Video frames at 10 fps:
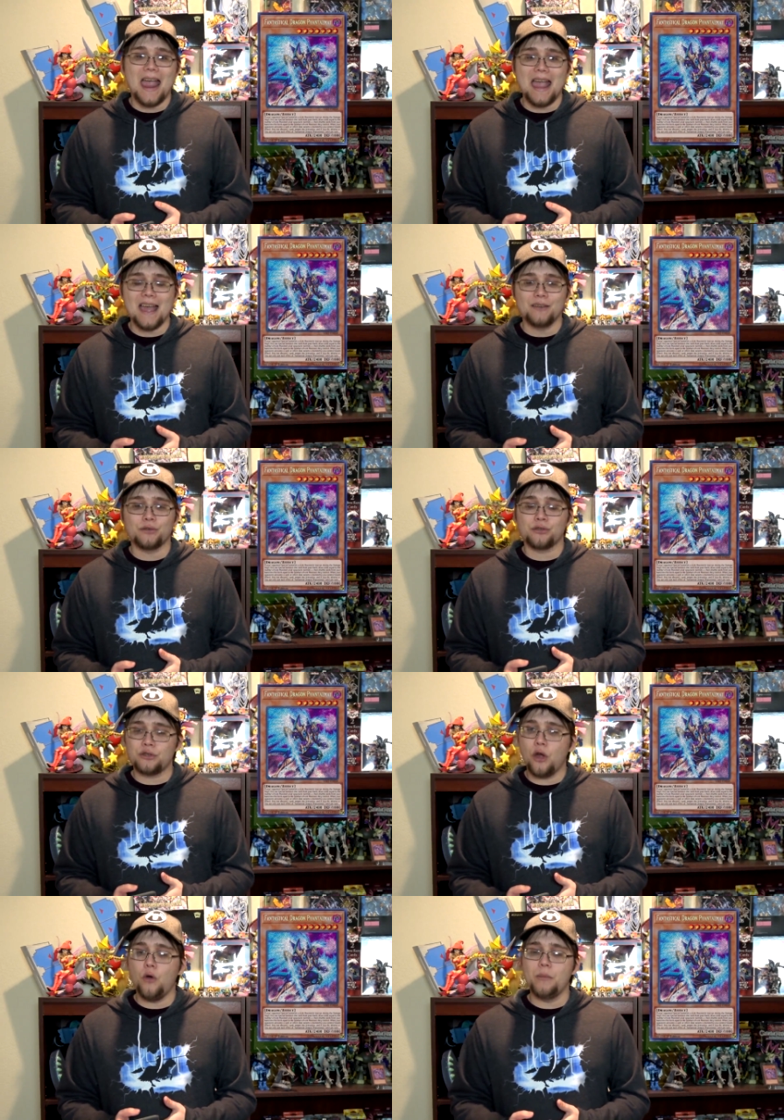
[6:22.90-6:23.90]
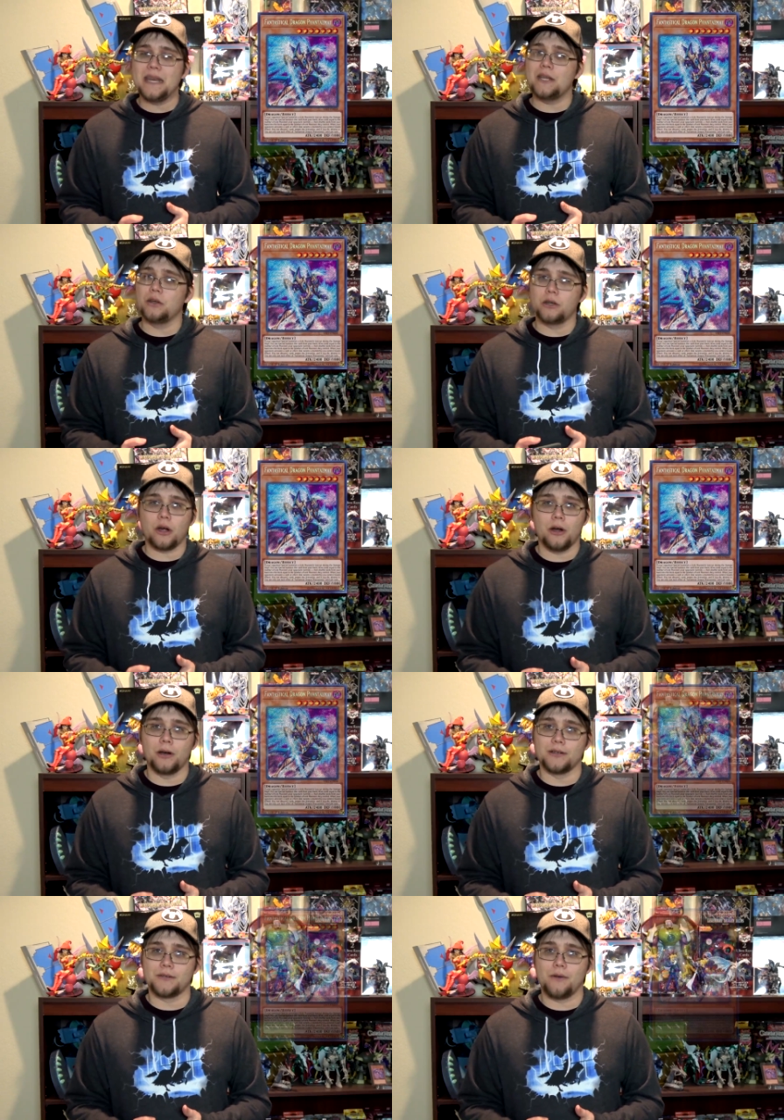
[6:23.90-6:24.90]
and so many good
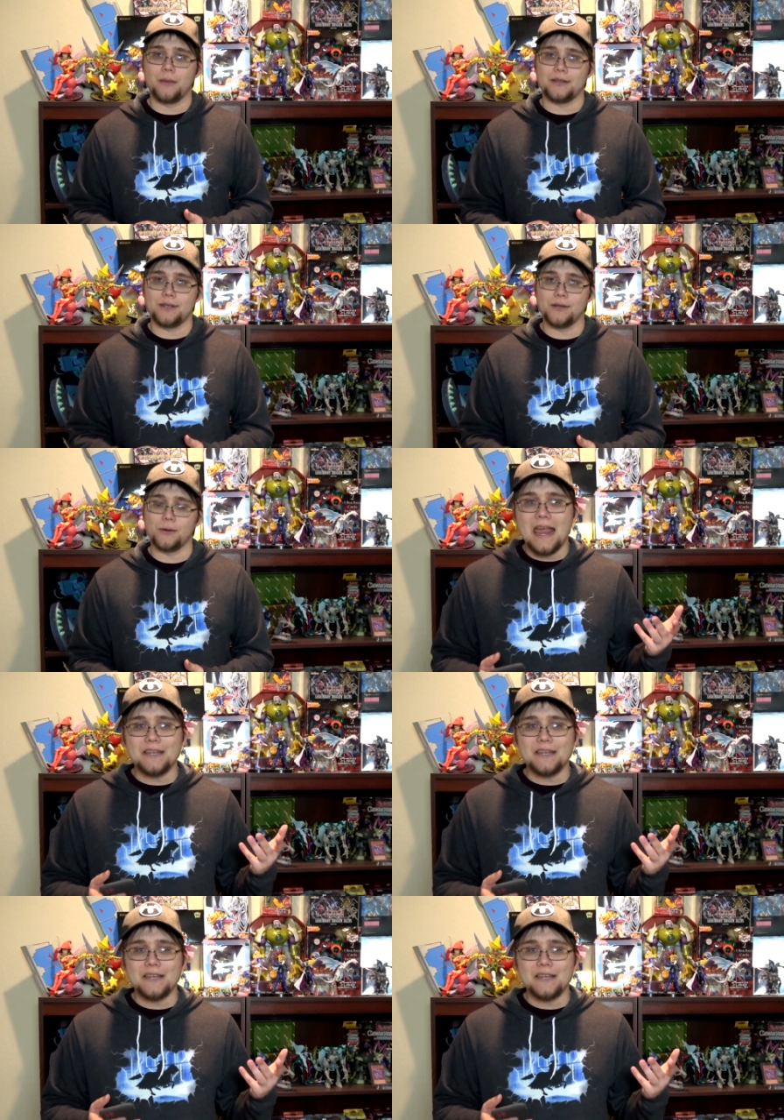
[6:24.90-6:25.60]
cards from it too.